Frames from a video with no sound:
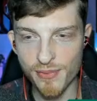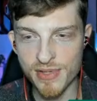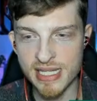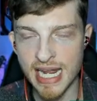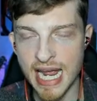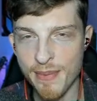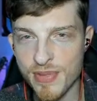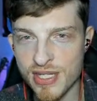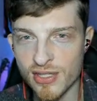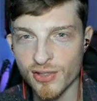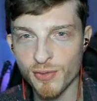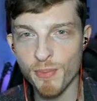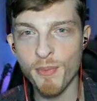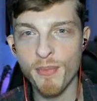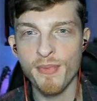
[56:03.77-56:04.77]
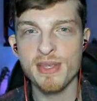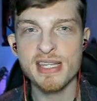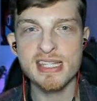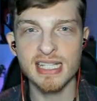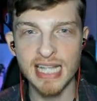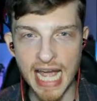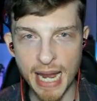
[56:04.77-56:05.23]
it was an absolute
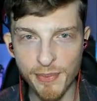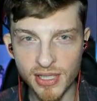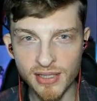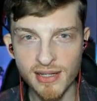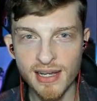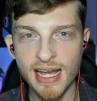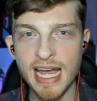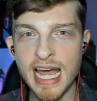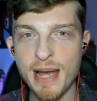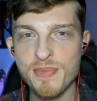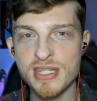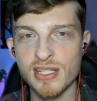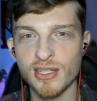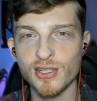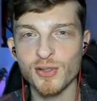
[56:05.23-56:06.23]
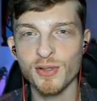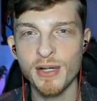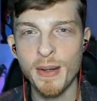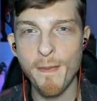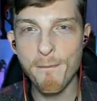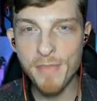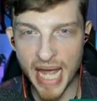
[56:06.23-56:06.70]
slapper, absolute
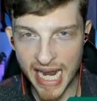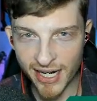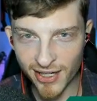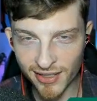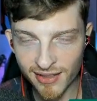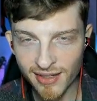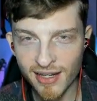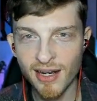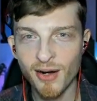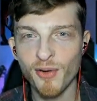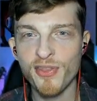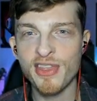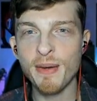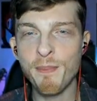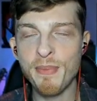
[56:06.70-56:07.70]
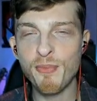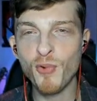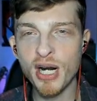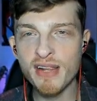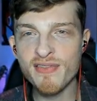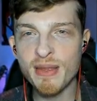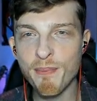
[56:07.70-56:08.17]
banger.
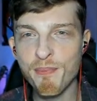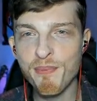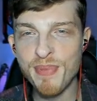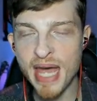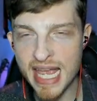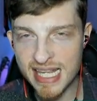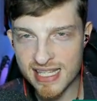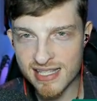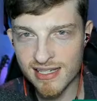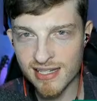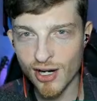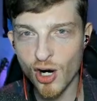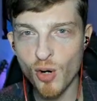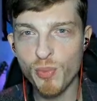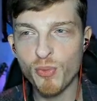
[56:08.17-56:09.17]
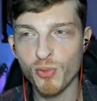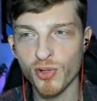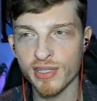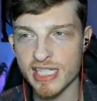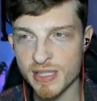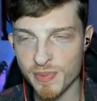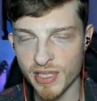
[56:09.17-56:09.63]
One of the best open
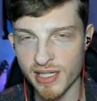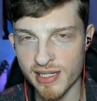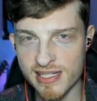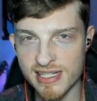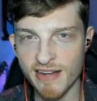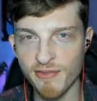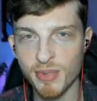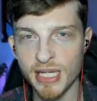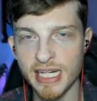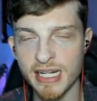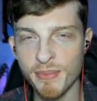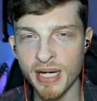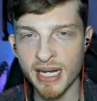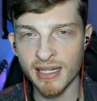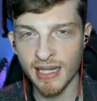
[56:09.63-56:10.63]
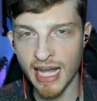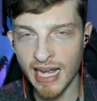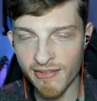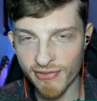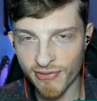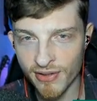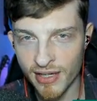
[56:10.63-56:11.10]
world experiences I've played in my
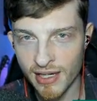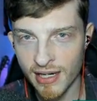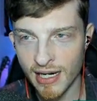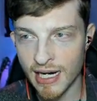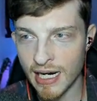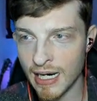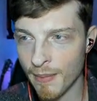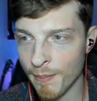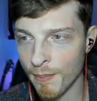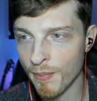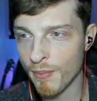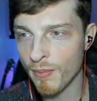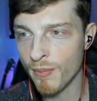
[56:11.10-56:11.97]
life. One